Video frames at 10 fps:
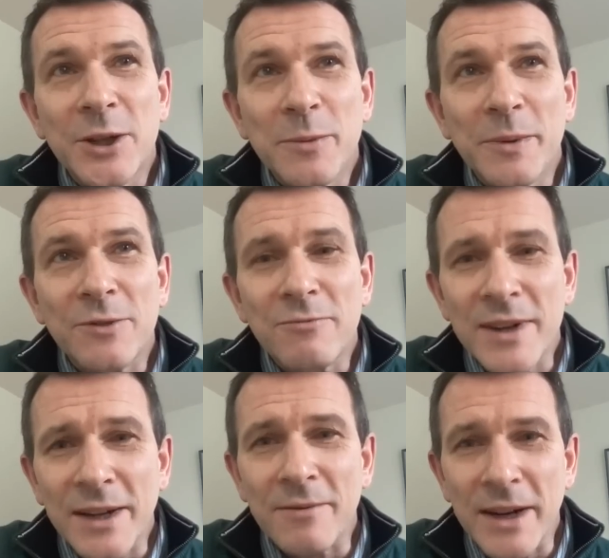a GP is
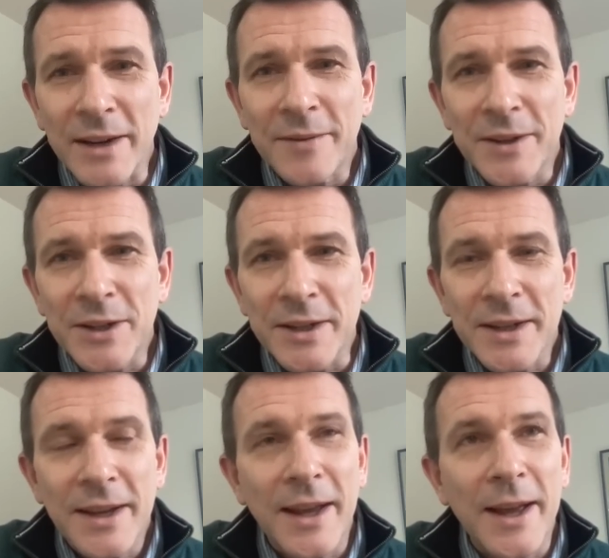really, really
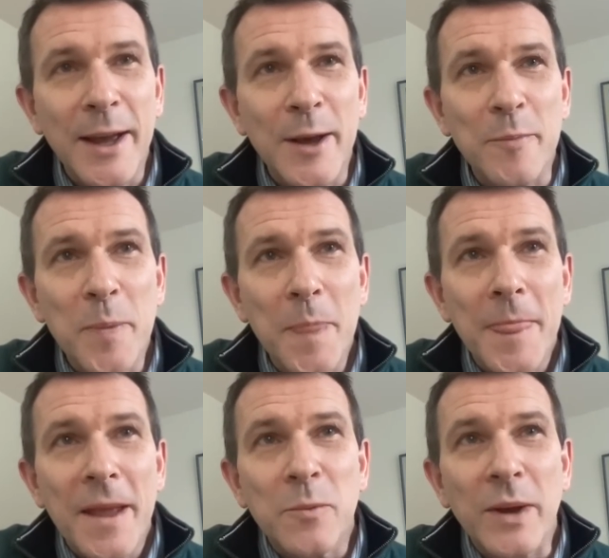efficient.
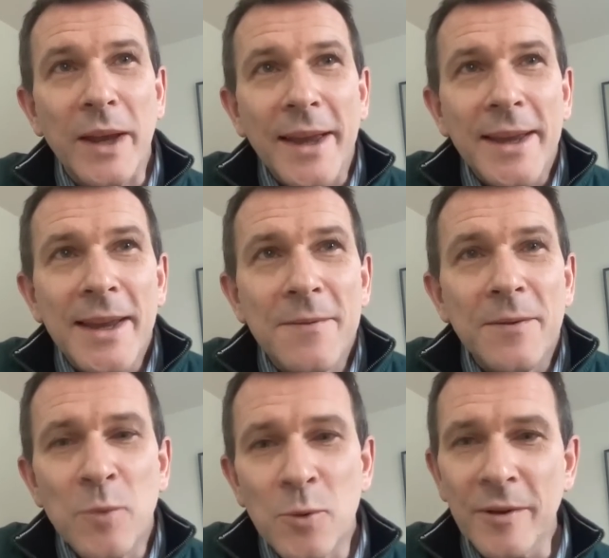We get
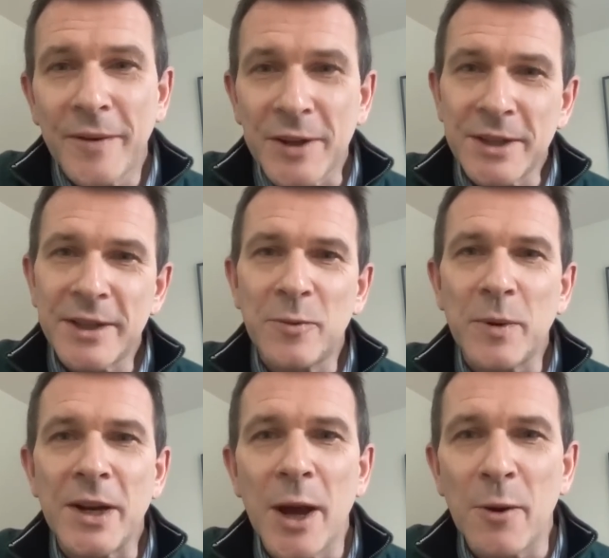even more efficient if
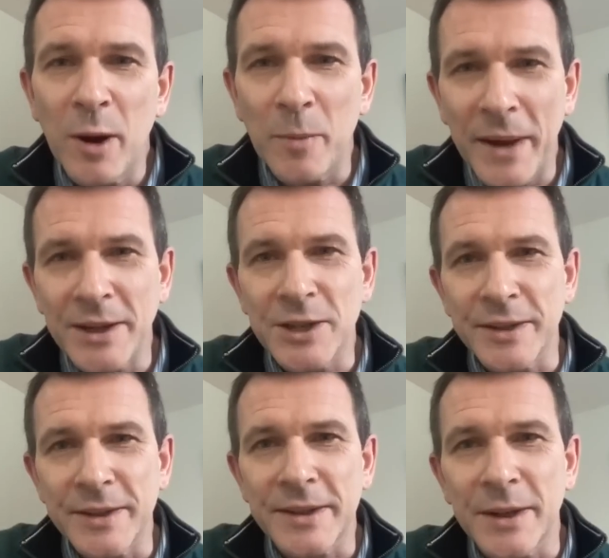we know our
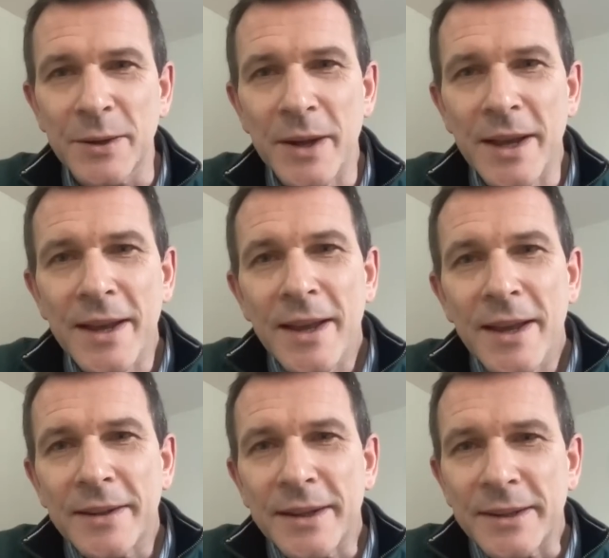patients. So
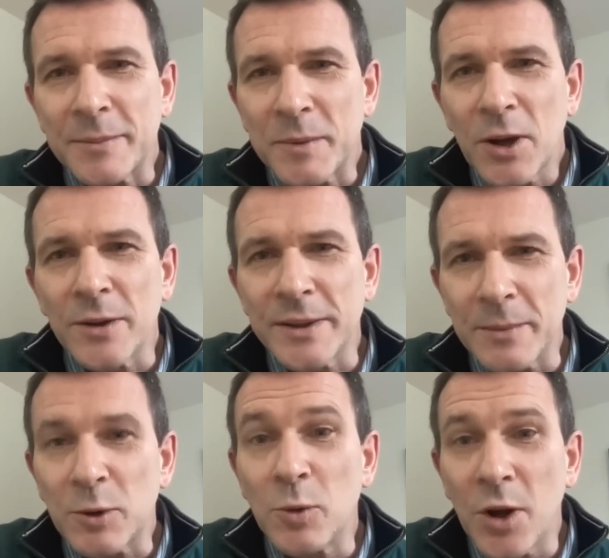there's a
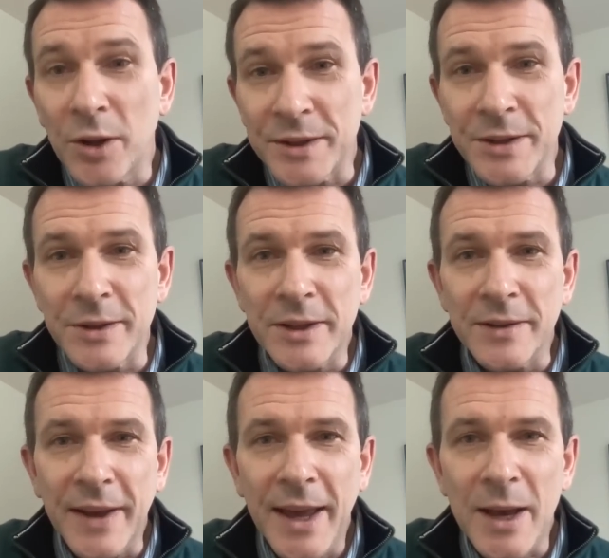concept called continuity
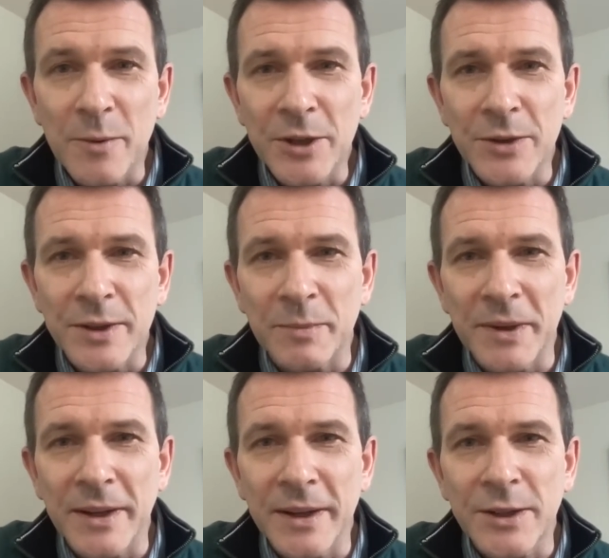of care, which used to
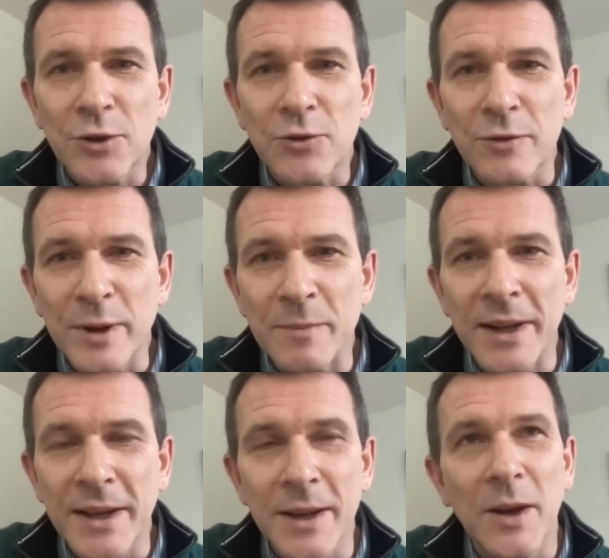be
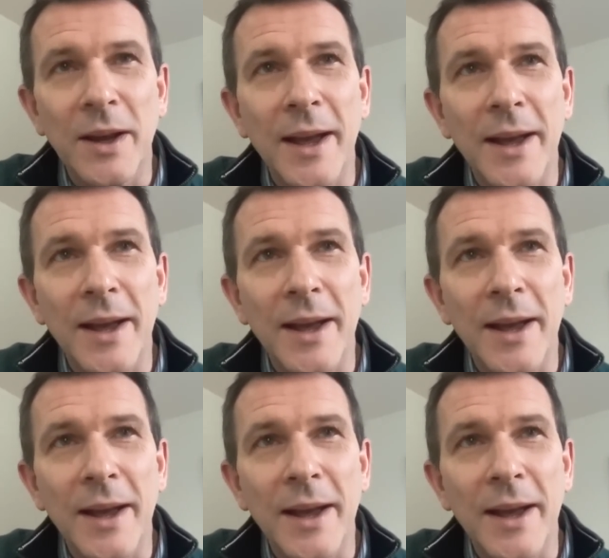extremely